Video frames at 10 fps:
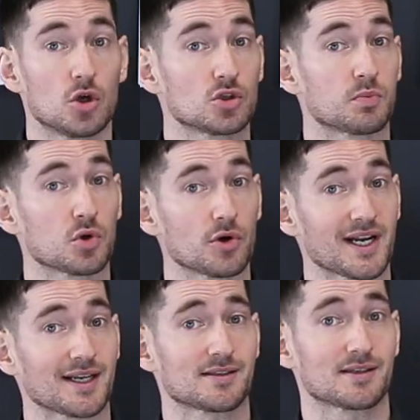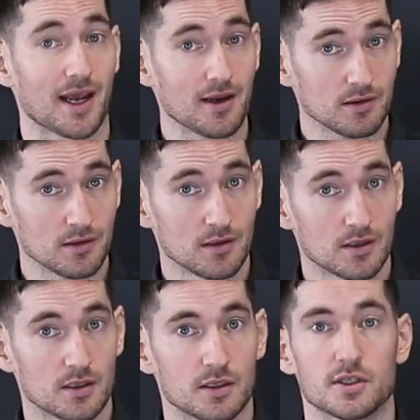Deployed at scale,
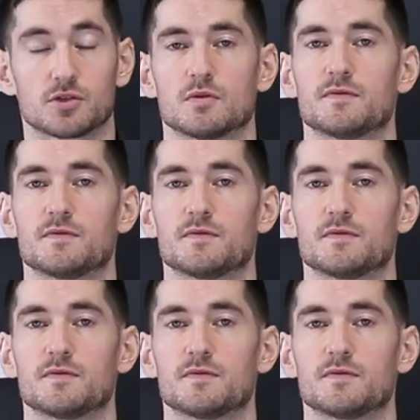this would